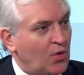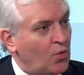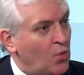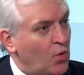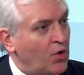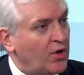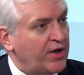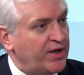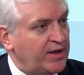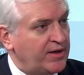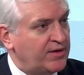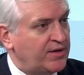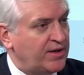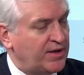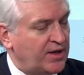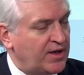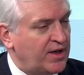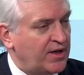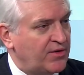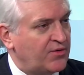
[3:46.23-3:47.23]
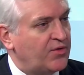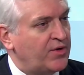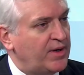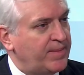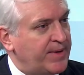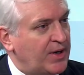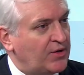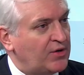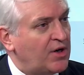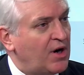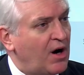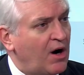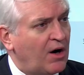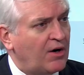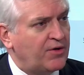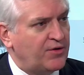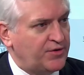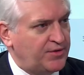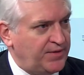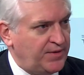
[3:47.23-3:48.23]
and a warning to the country about
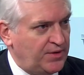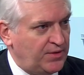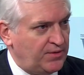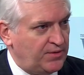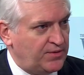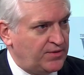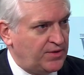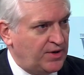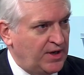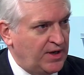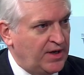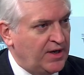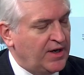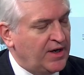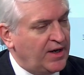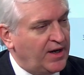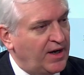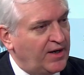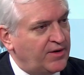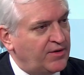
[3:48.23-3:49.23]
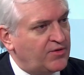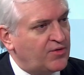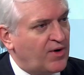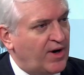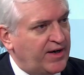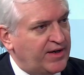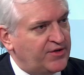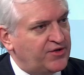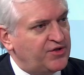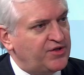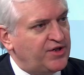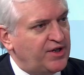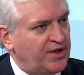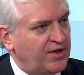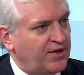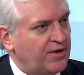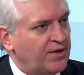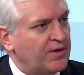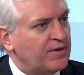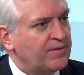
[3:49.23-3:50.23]
Carter's views, and to try to
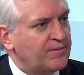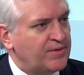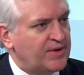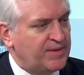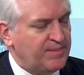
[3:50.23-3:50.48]
steer,